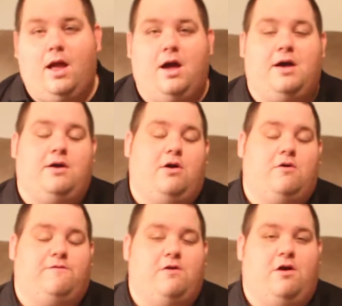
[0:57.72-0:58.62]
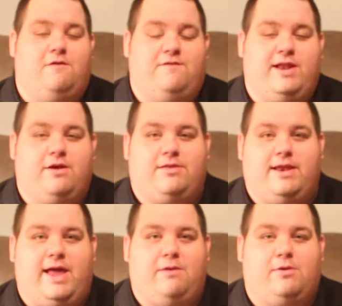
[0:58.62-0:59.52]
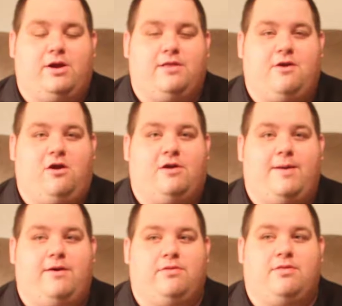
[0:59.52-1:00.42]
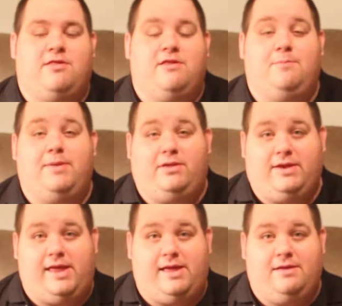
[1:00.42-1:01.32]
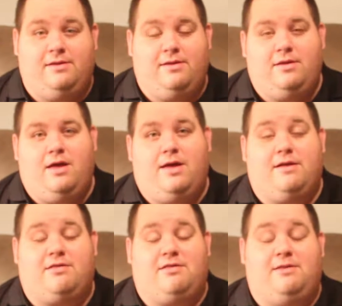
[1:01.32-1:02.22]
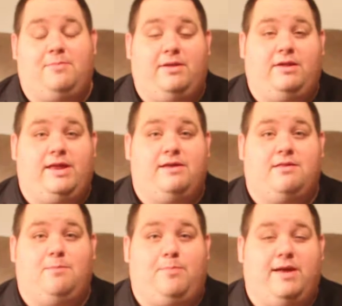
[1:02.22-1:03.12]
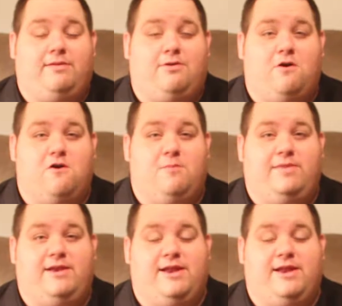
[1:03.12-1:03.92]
Our video today, we're going to talk about stability. Stability is a big term in the